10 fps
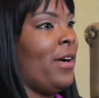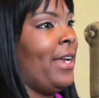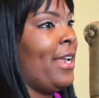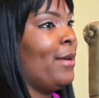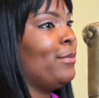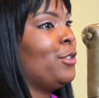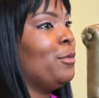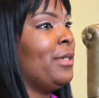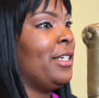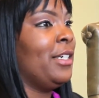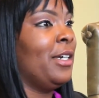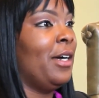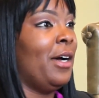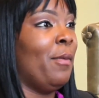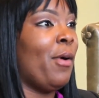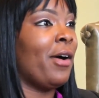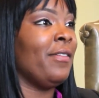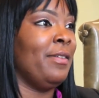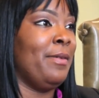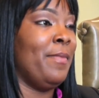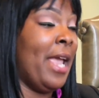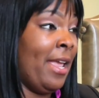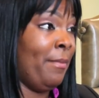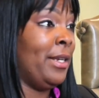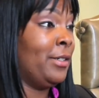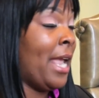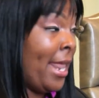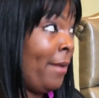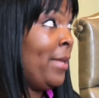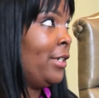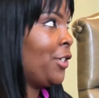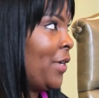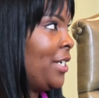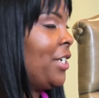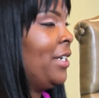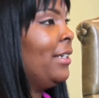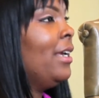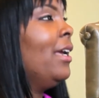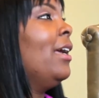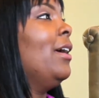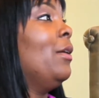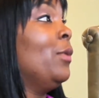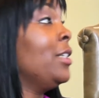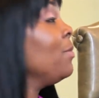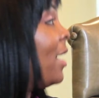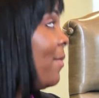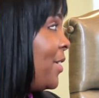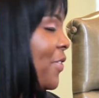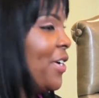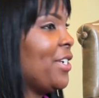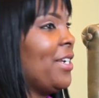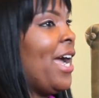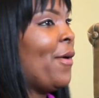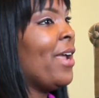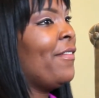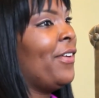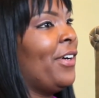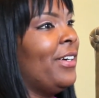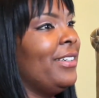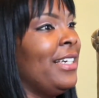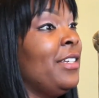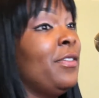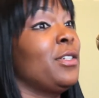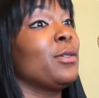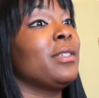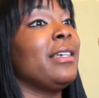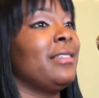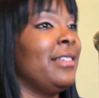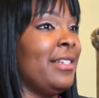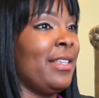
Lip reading: I am to be a part of an administration, which is my administration. However, individuals say it's the dentist